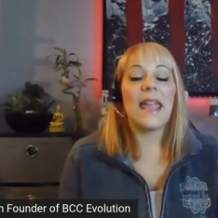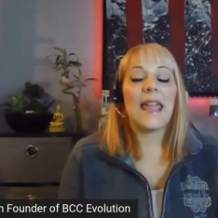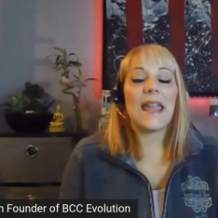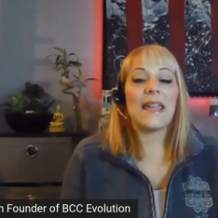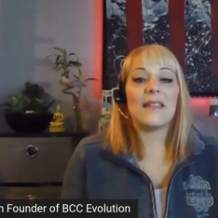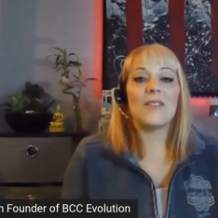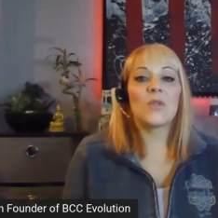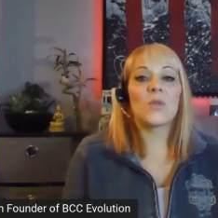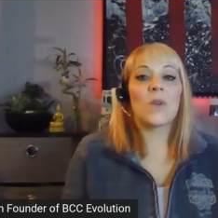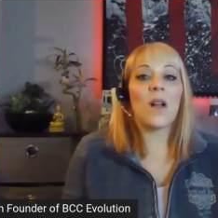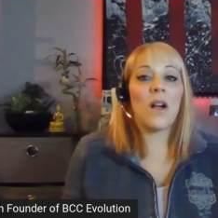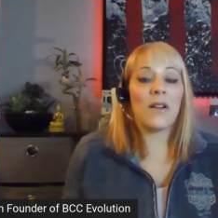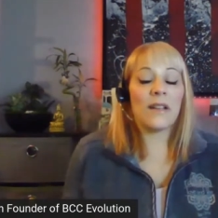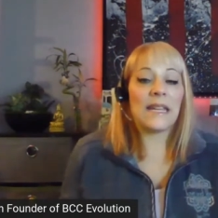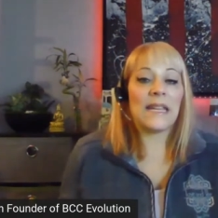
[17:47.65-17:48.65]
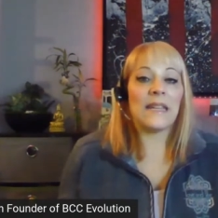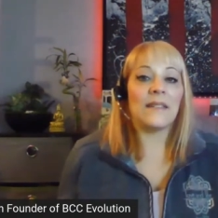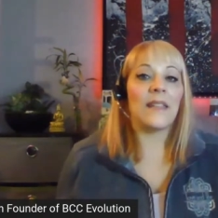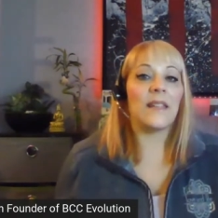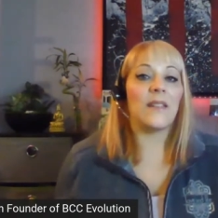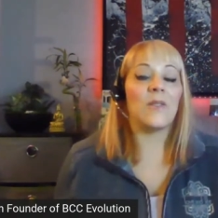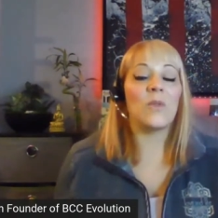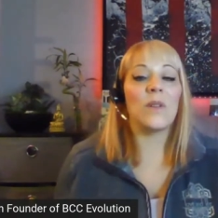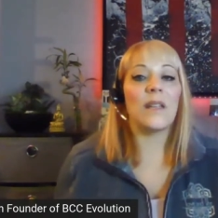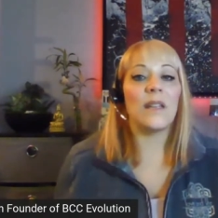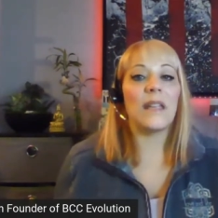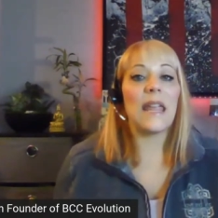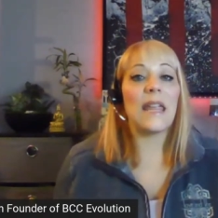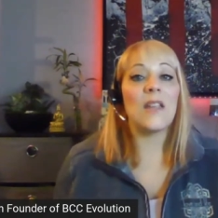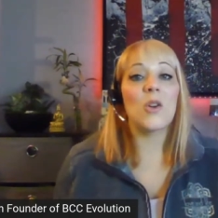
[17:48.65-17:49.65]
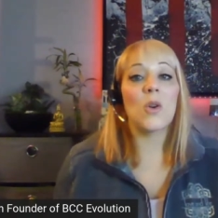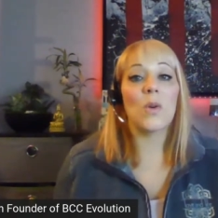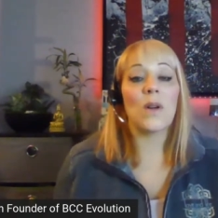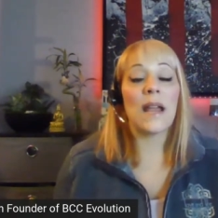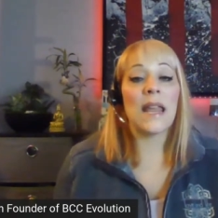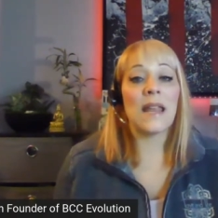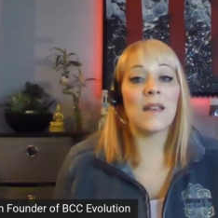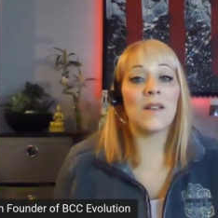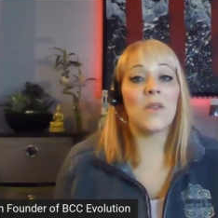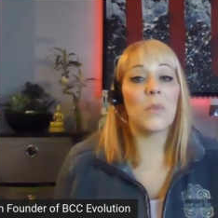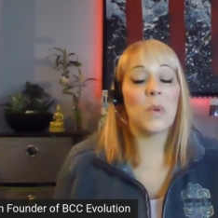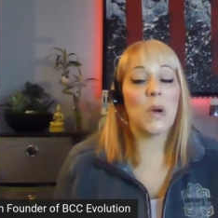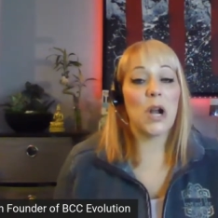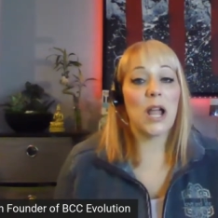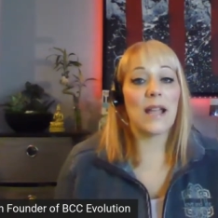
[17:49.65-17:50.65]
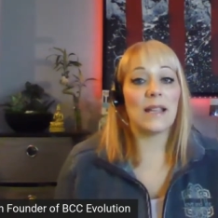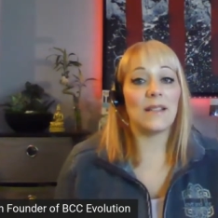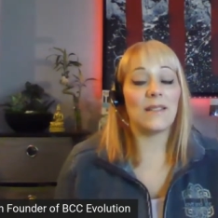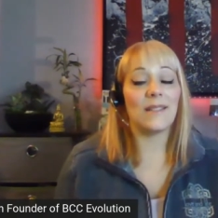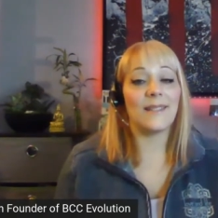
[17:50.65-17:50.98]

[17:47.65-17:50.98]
a drawing that you'll get a grand prize.